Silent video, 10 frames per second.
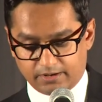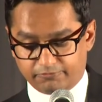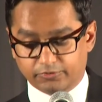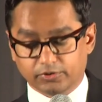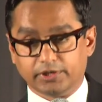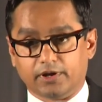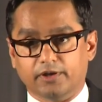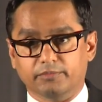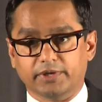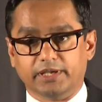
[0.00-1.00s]
Fuel
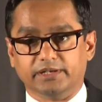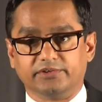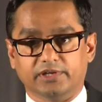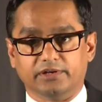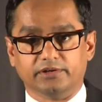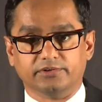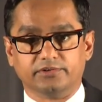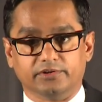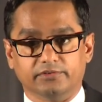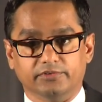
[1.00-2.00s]
economy and
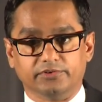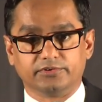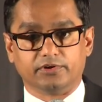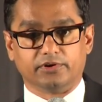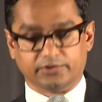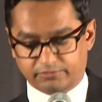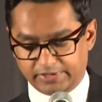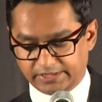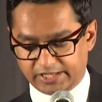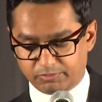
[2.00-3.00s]
extended service or
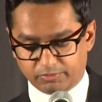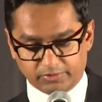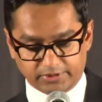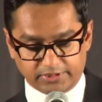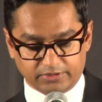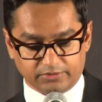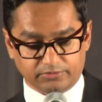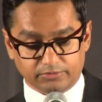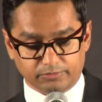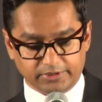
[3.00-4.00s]
drain capability or
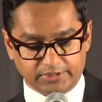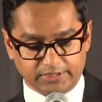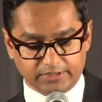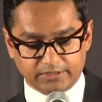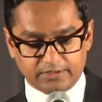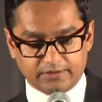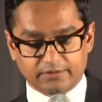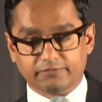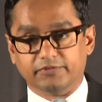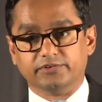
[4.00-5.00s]
durability
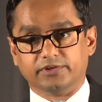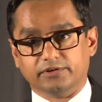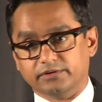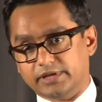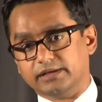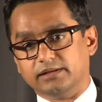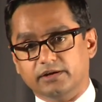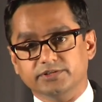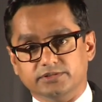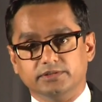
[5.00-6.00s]
fits under that
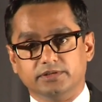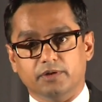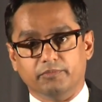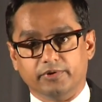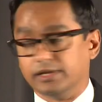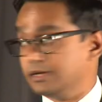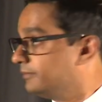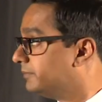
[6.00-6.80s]
larger umbrella.